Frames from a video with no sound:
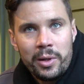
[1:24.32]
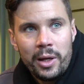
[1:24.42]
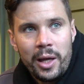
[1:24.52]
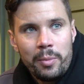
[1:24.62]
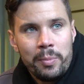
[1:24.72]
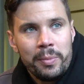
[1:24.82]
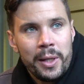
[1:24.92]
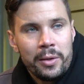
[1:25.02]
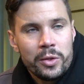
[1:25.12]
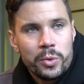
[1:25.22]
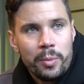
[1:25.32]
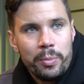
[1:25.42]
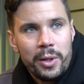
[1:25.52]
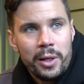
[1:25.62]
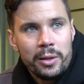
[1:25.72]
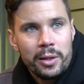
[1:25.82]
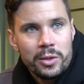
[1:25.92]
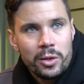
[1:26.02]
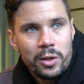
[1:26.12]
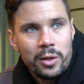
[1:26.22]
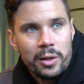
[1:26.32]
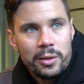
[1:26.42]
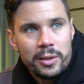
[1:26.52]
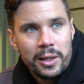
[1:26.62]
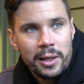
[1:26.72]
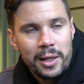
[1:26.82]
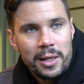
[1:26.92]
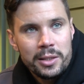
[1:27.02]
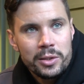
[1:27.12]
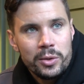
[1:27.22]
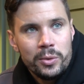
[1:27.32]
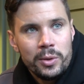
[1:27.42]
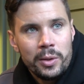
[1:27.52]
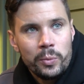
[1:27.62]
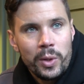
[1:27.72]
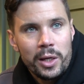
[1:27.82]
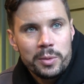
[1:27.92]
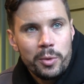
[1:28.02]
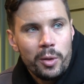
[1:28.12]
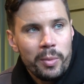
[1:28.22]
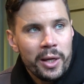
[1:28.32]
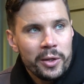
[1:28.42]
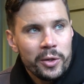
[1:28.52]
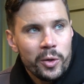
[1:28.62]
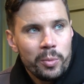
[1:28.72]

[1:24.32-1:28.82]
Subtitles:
had been playing the trumpet and guitar, taking class in school, and we had a small band,